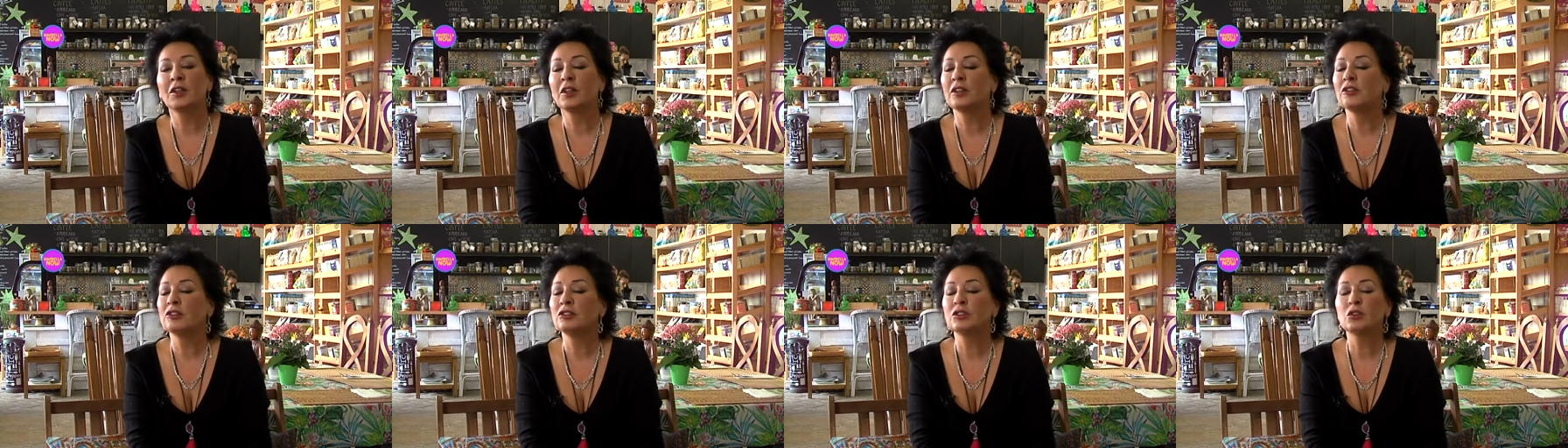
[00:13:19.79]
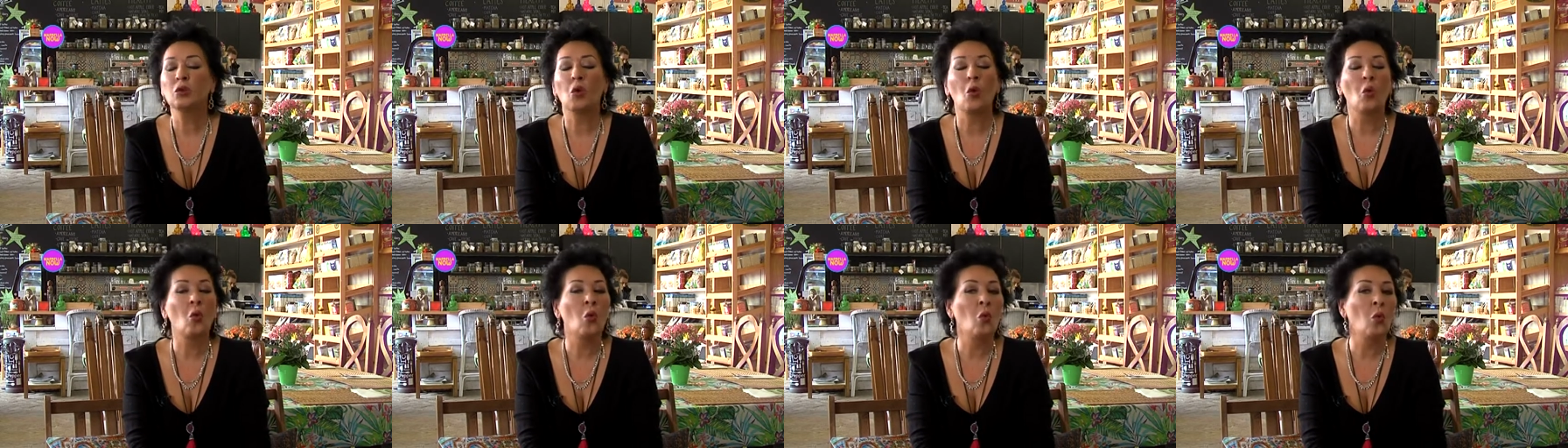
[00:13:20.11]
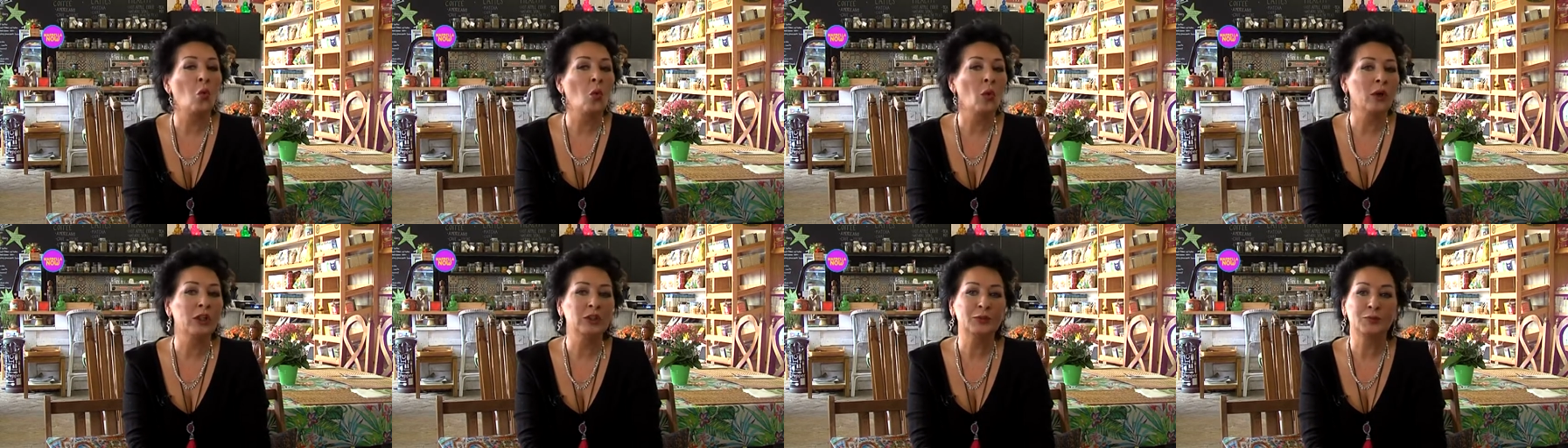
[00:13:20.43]
there is
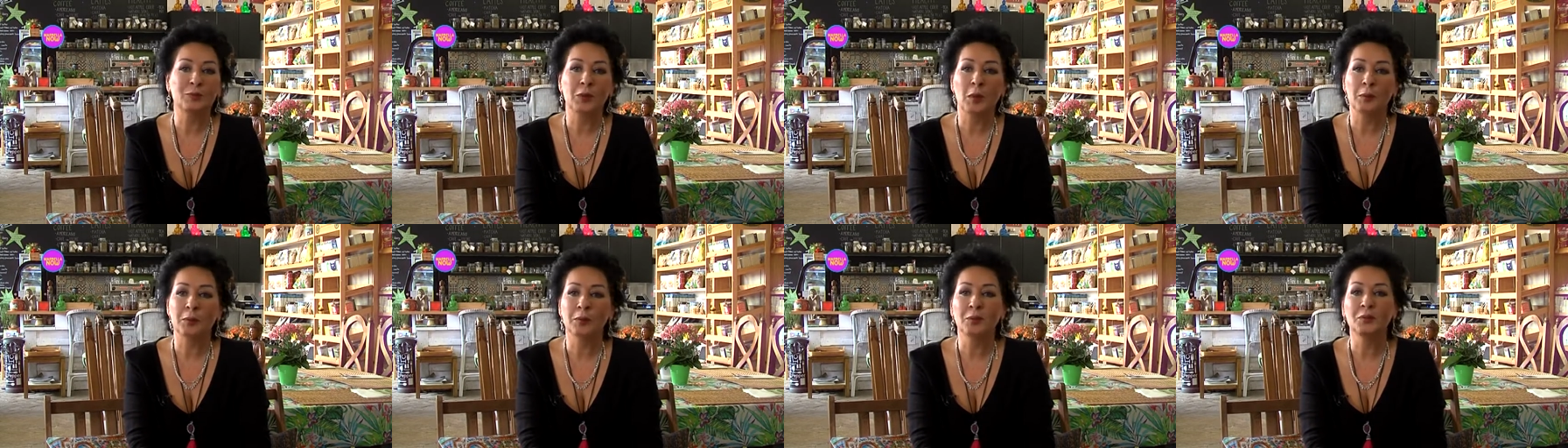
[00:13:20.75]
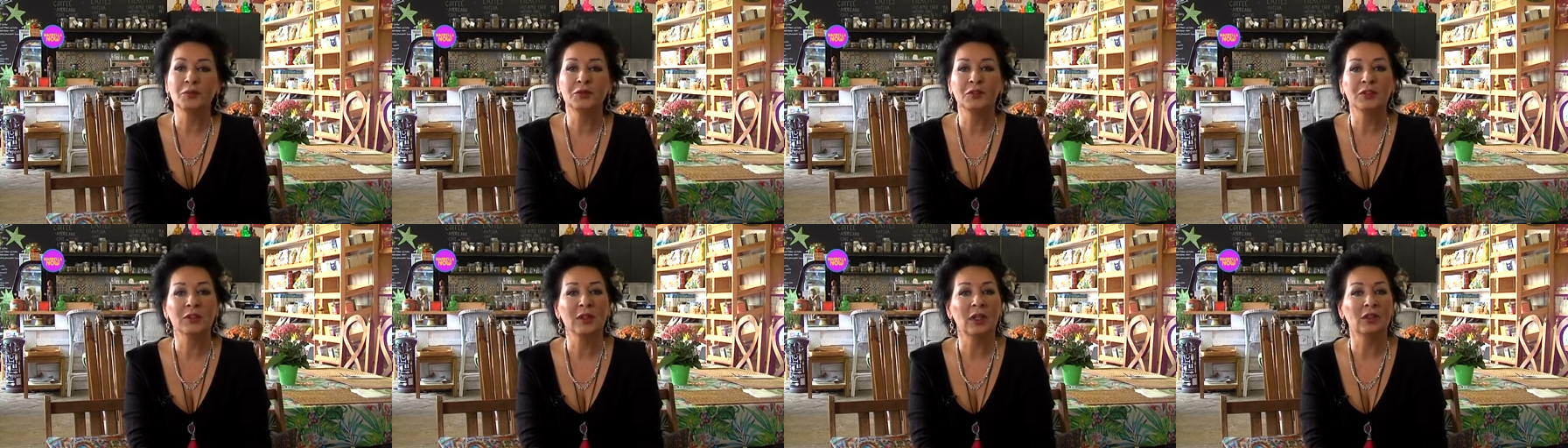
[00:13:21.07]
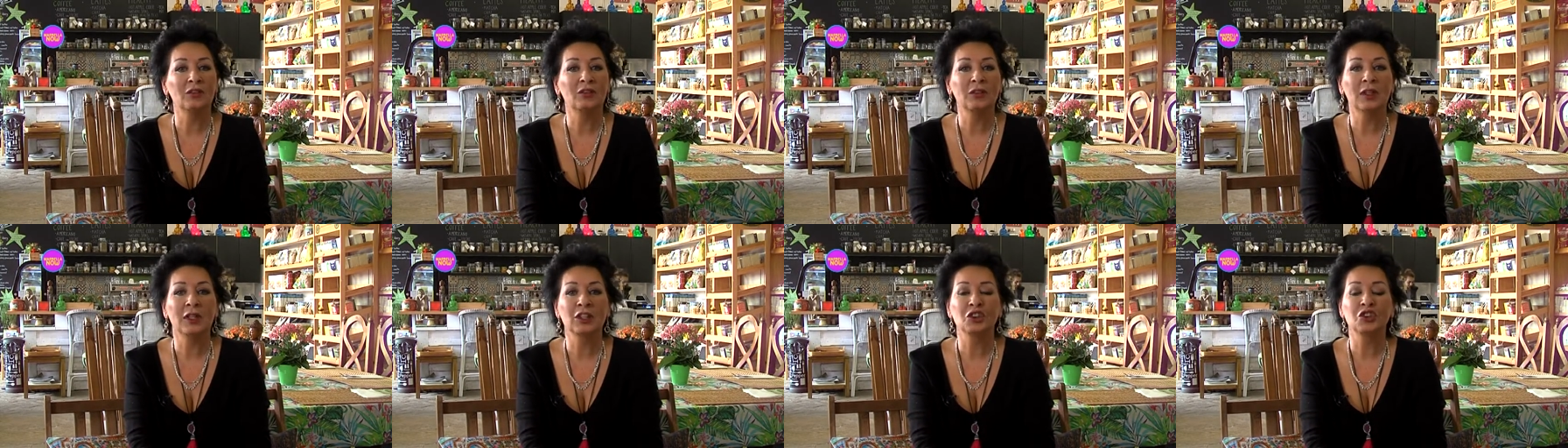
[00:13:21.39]
always problems in
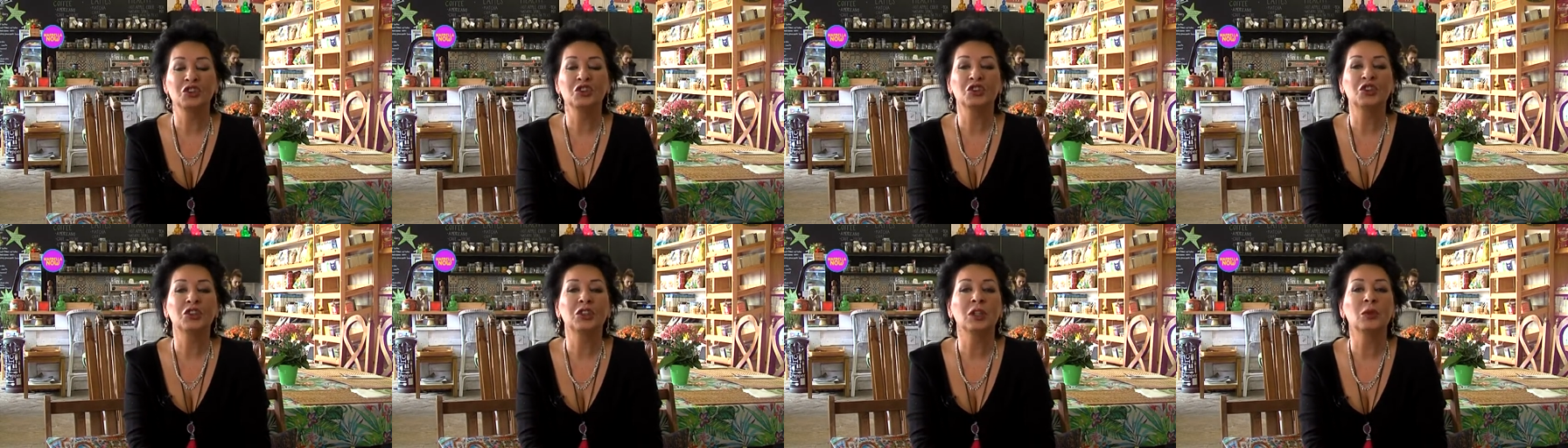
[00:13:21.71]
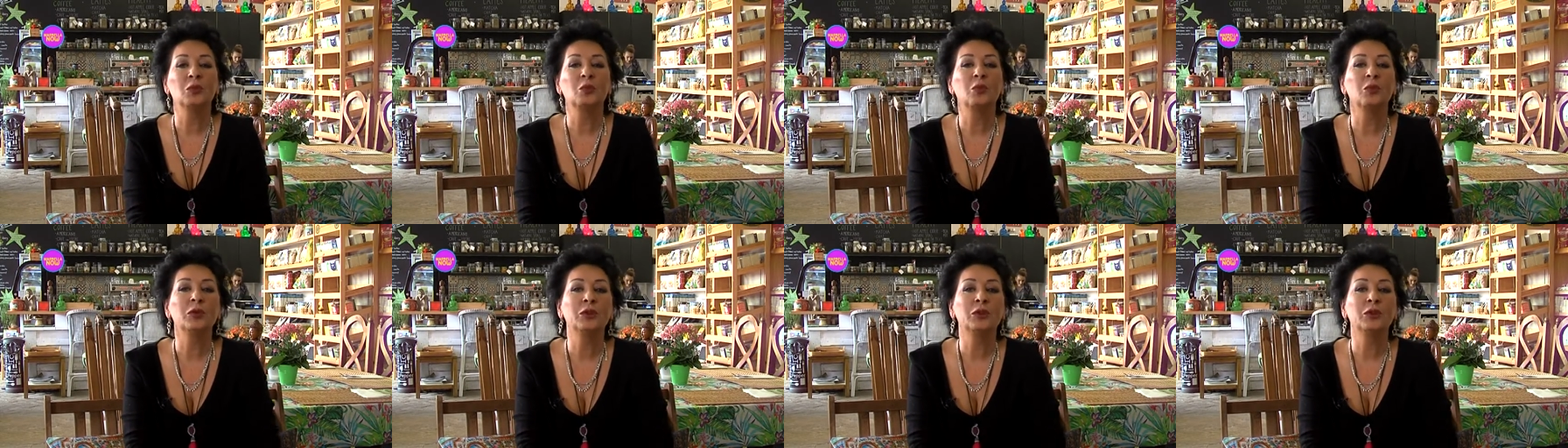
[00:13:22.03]
that relationship.